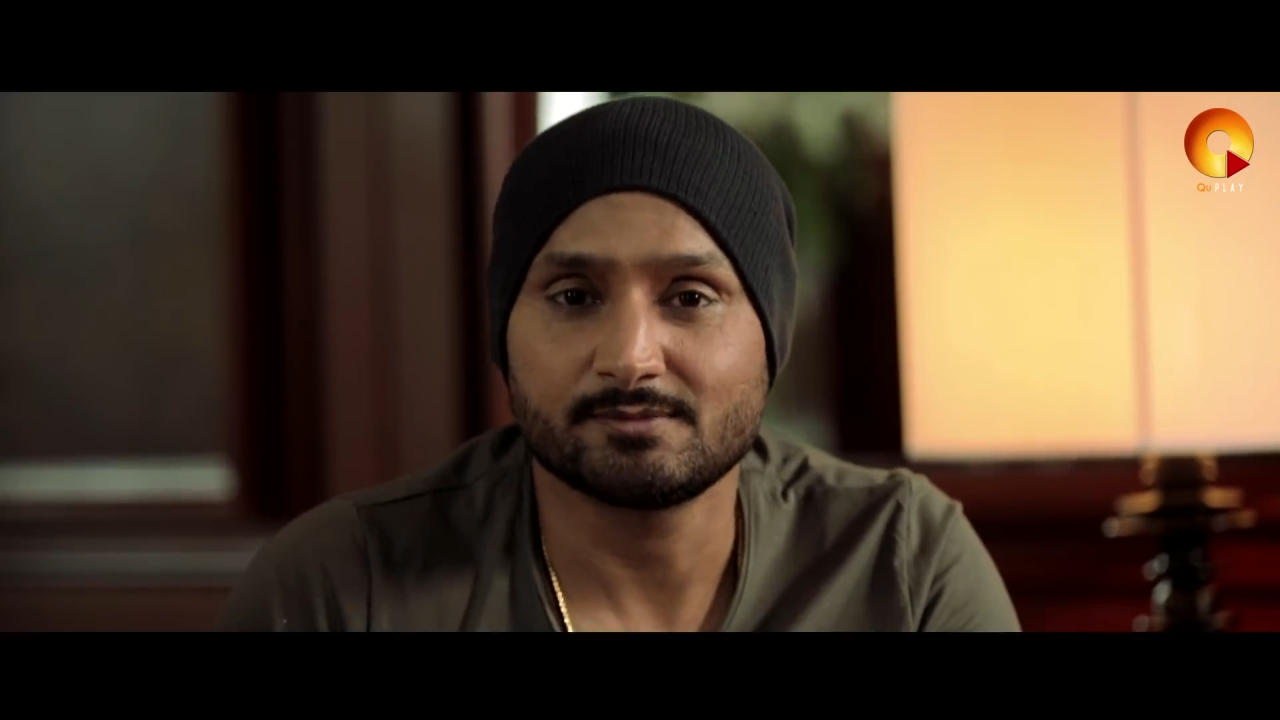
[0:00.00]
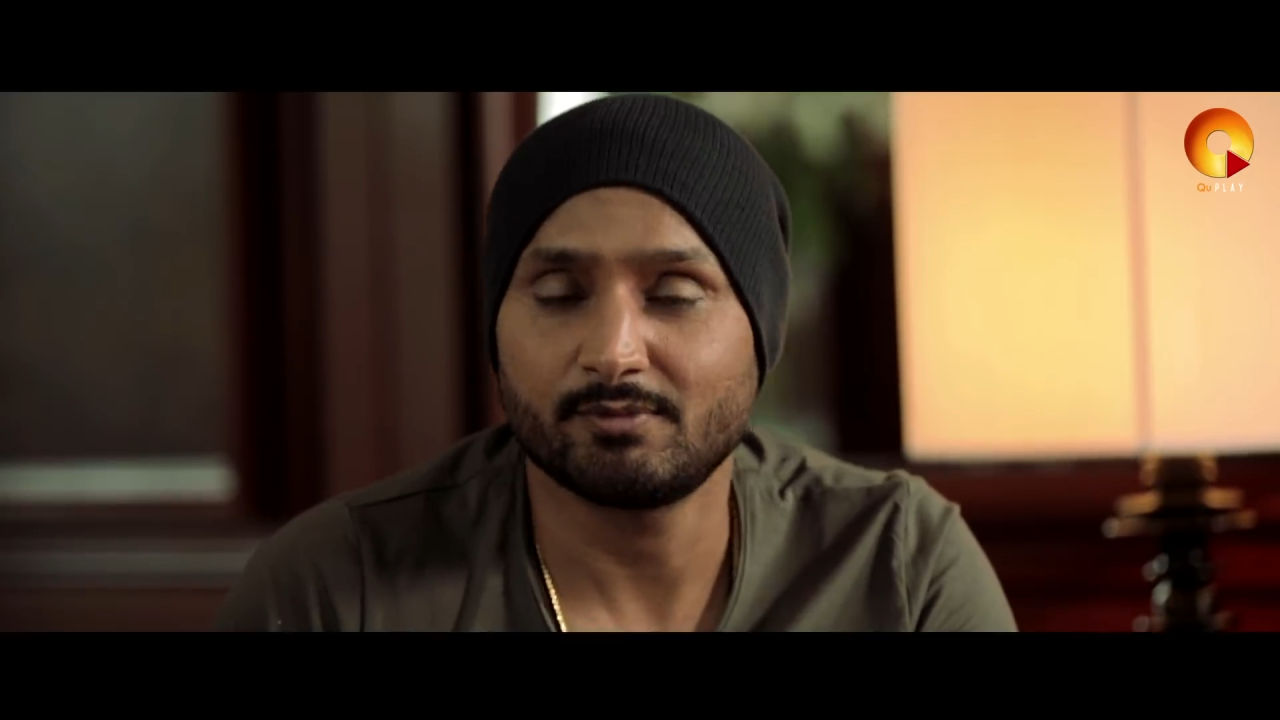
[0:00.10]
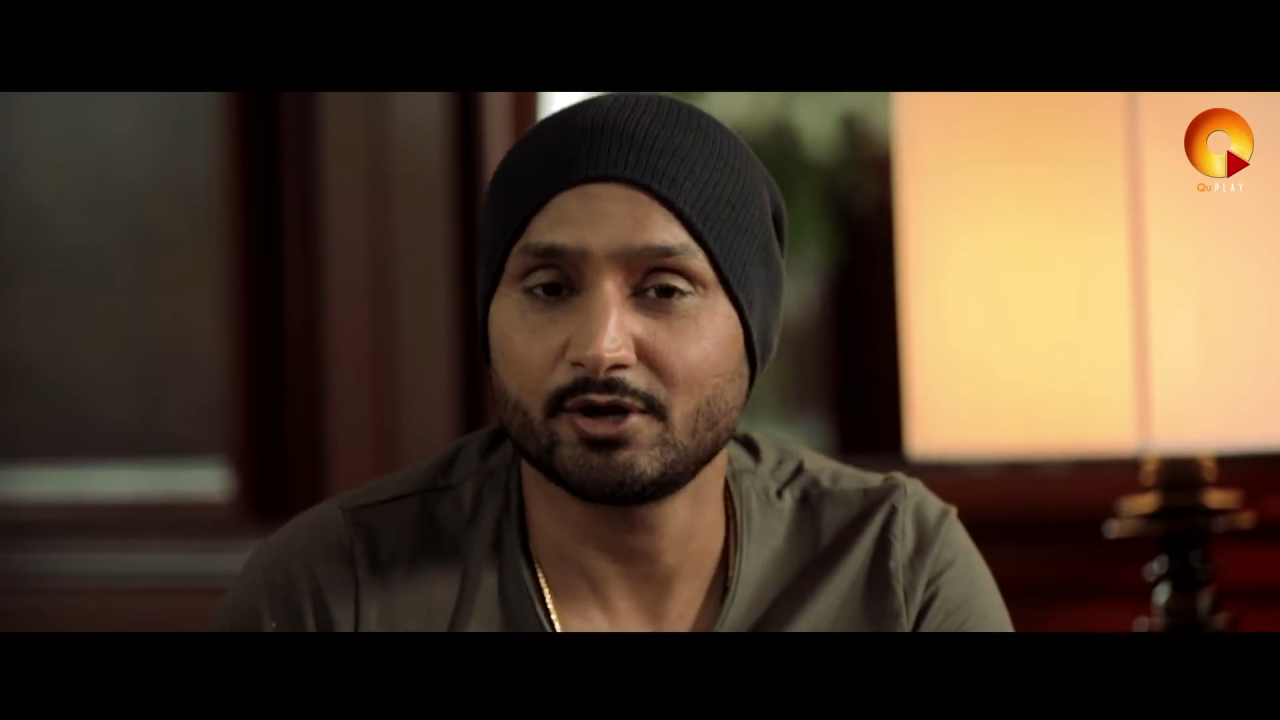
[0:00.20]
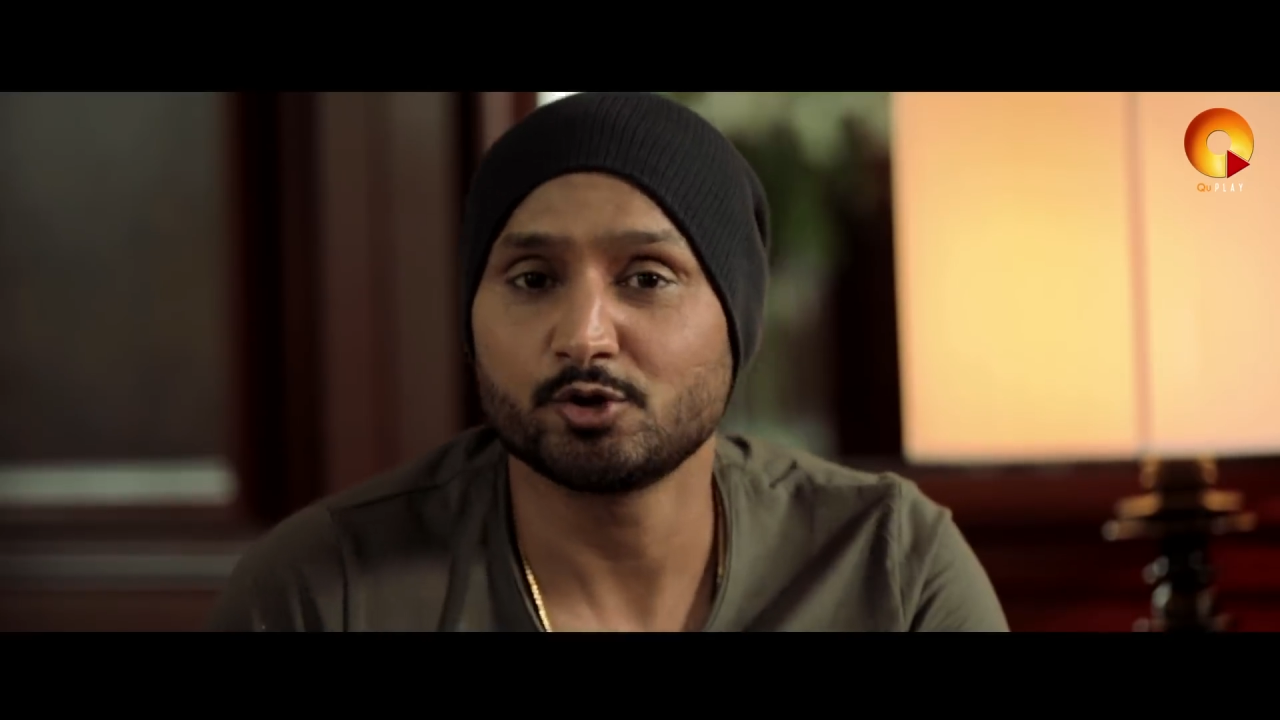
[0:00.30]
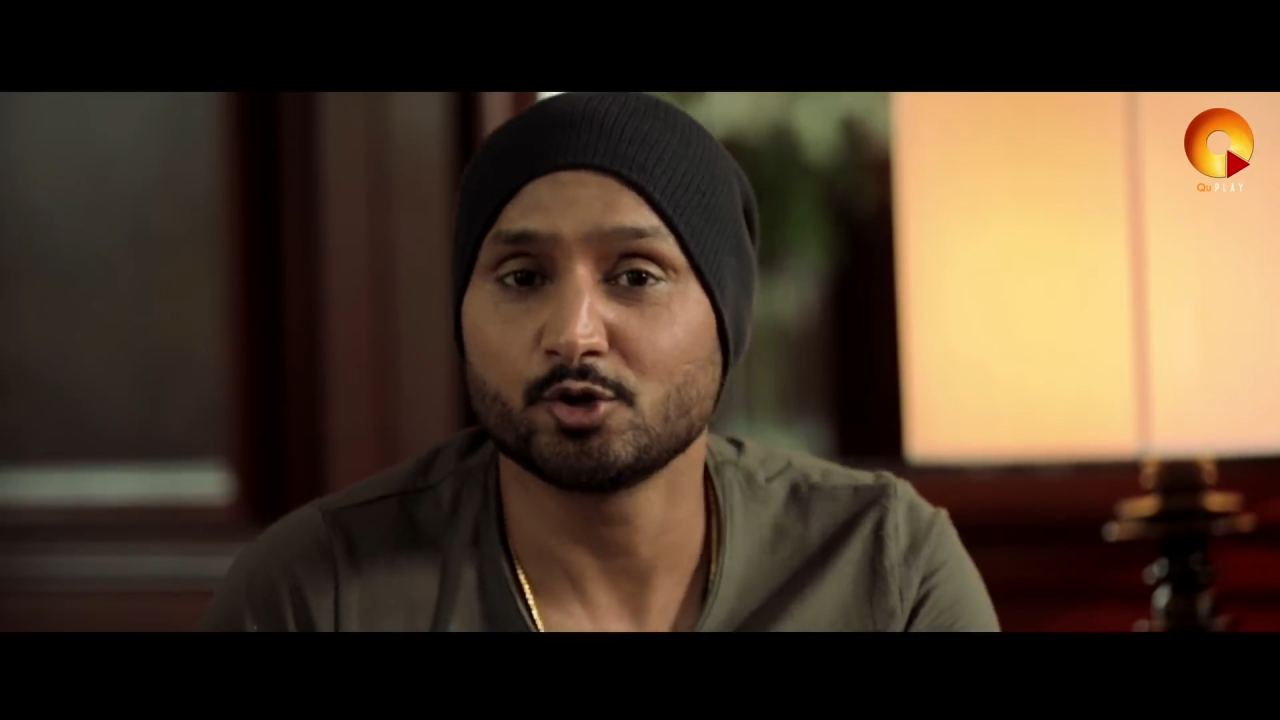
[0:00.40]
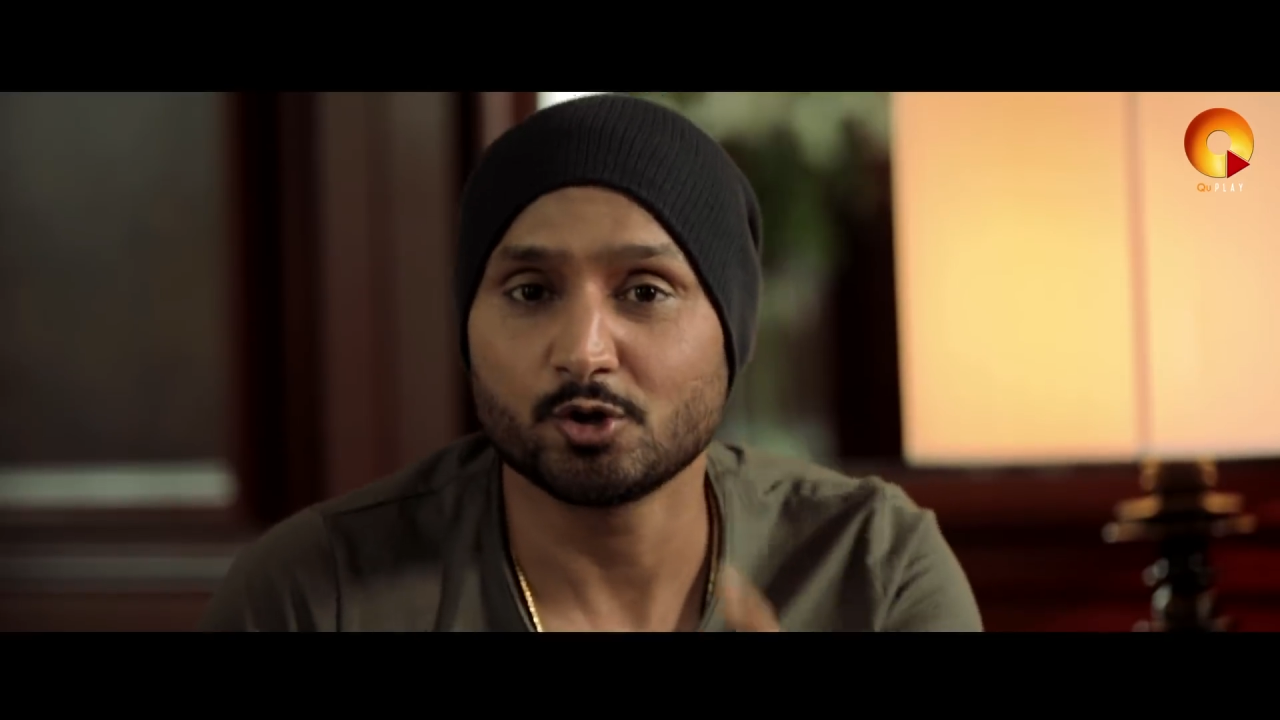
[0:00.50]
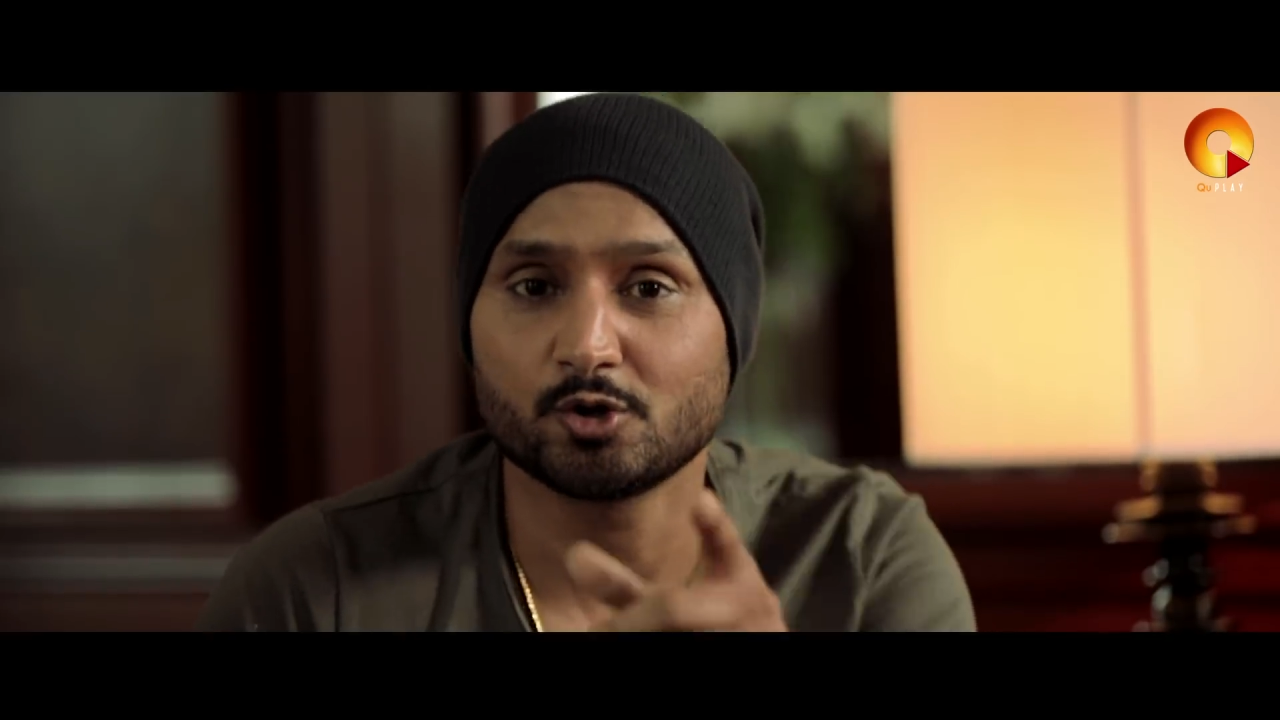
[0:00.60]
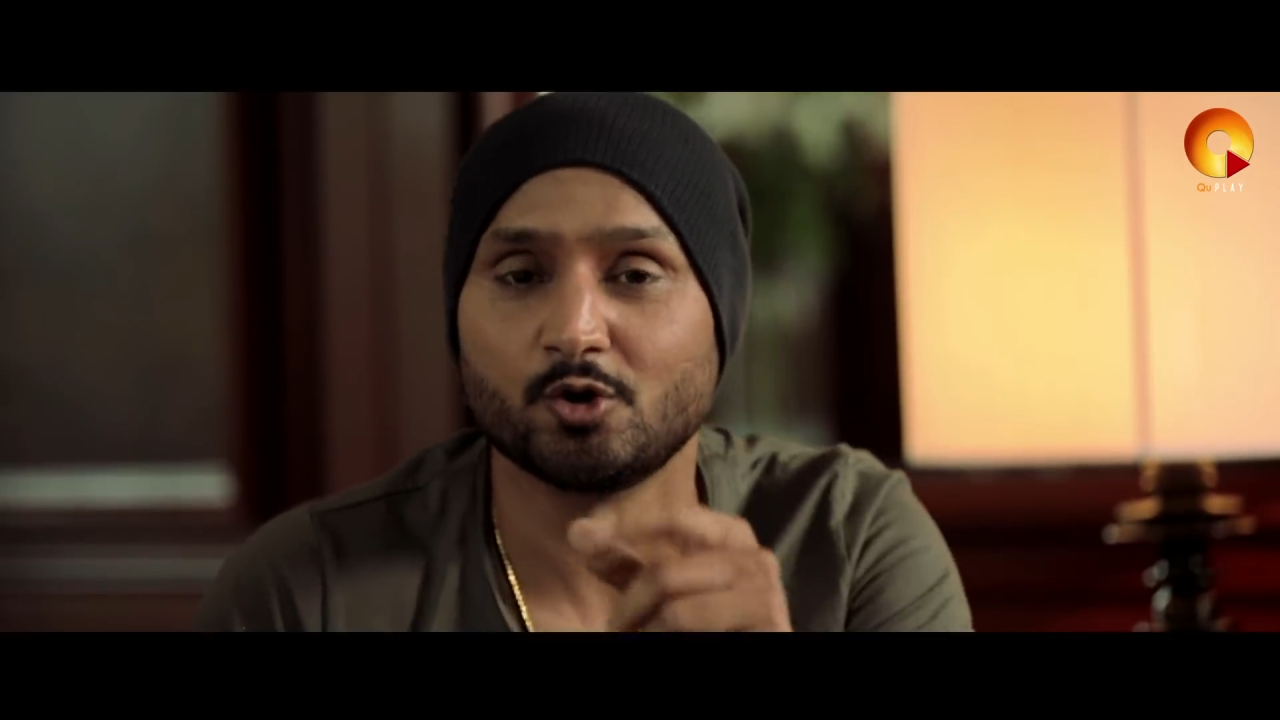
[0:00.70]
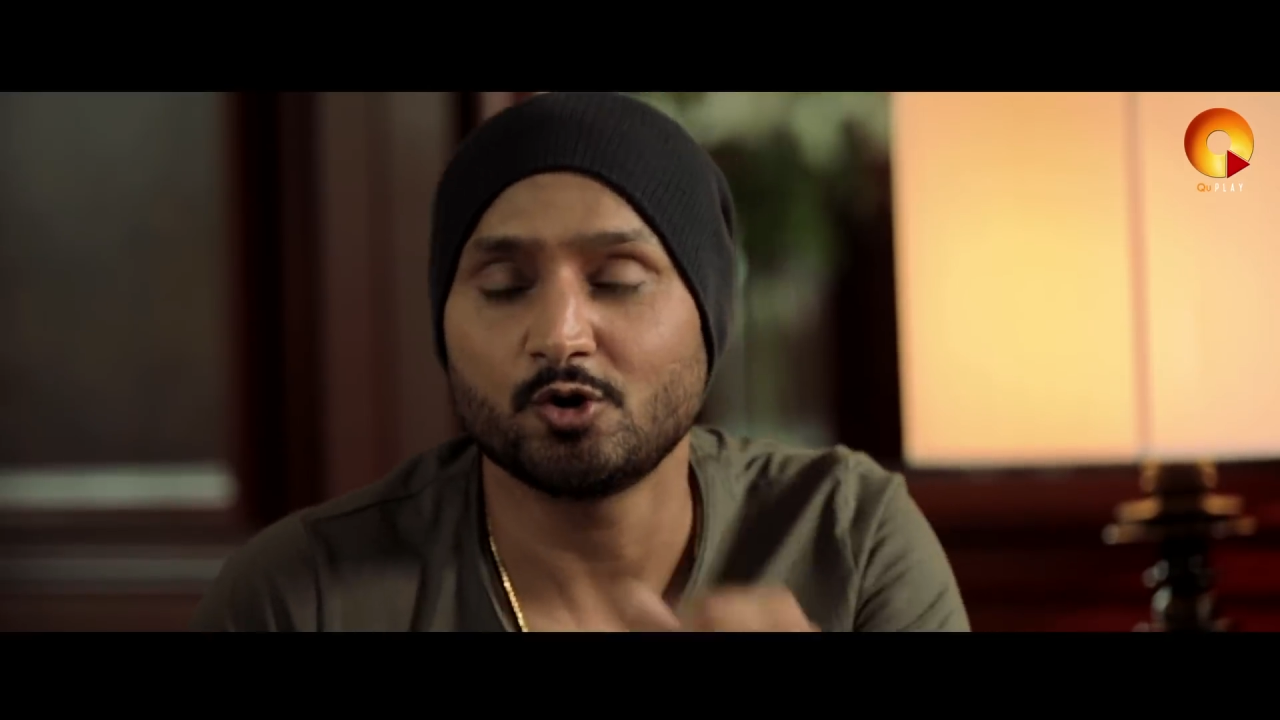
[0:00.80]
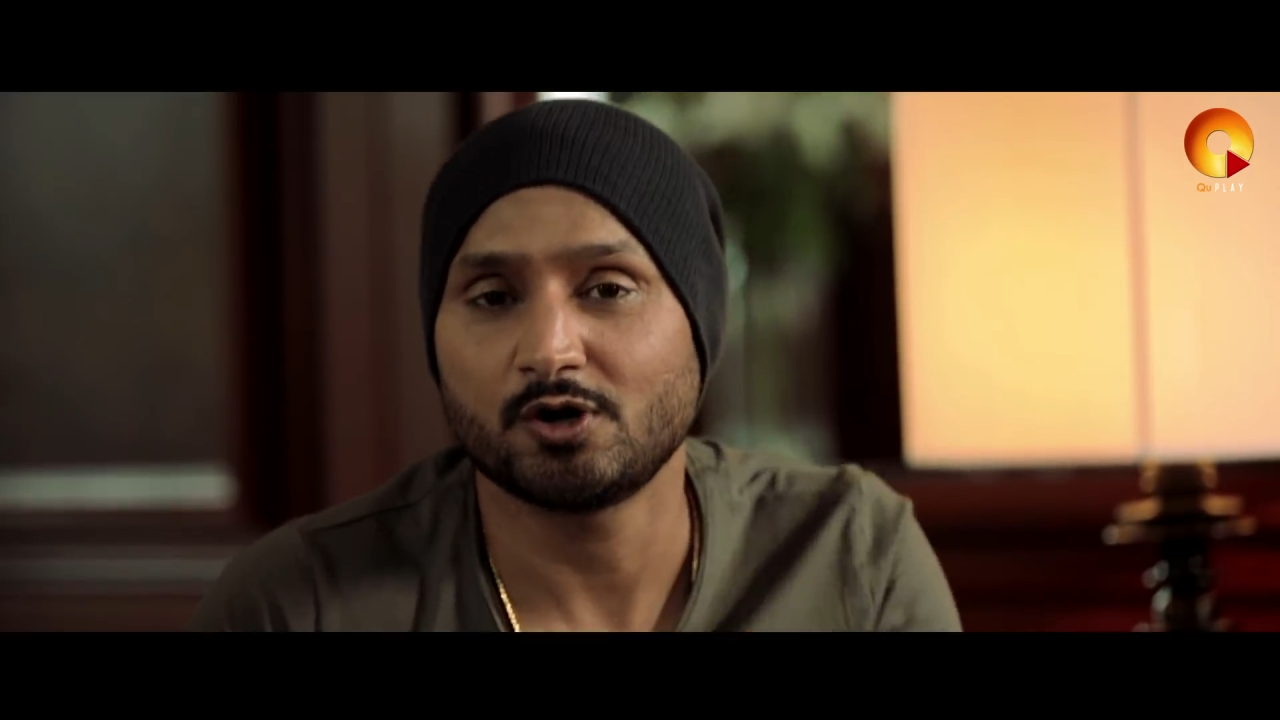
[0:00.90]
But you don't
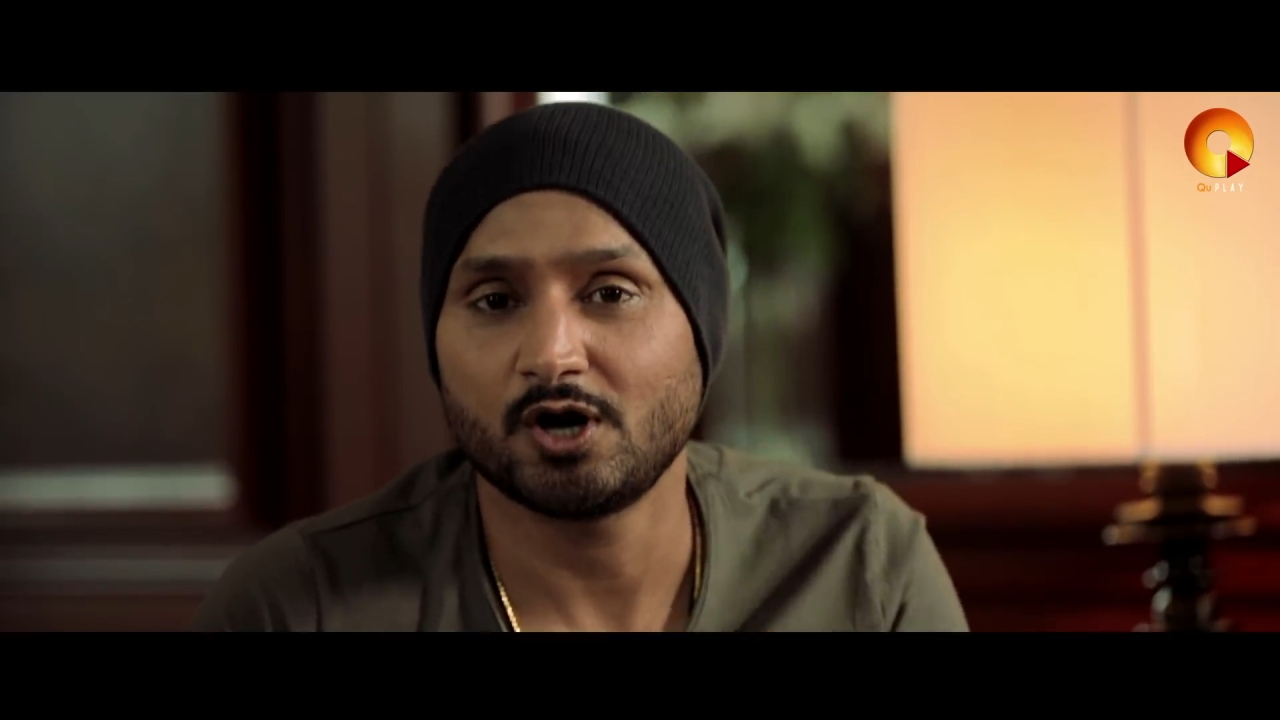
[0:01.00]
know